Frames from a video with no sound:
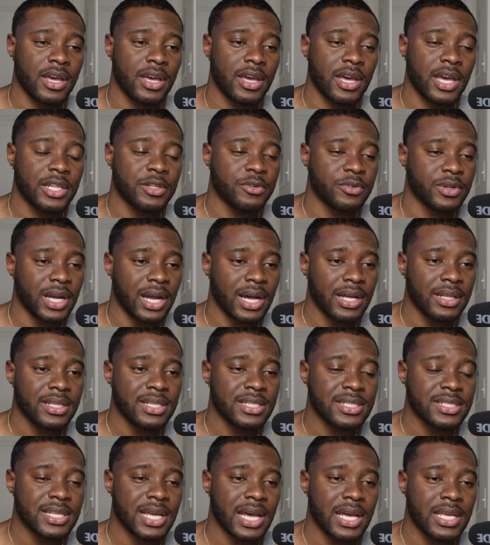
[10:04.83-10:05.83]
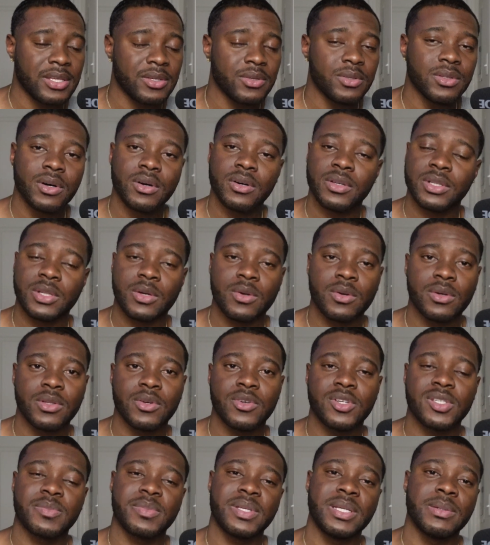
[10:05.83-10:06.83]
And the reality is that you don't know
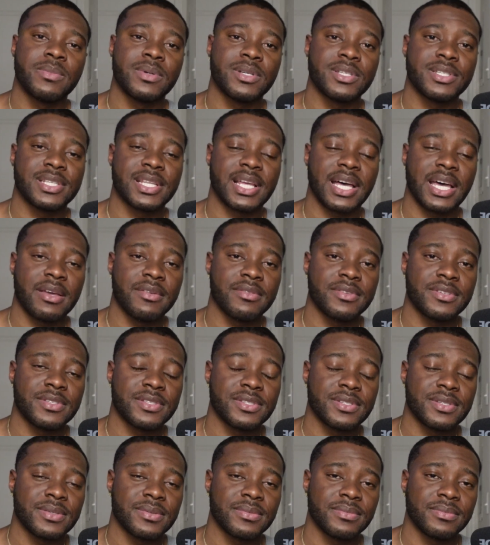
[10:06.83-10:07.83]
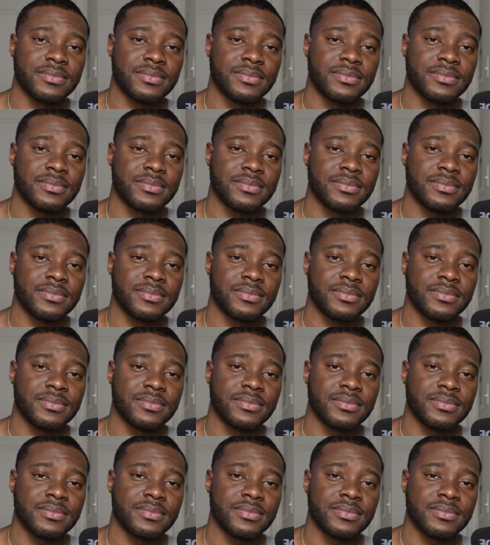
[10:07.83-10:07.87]
those people's lives.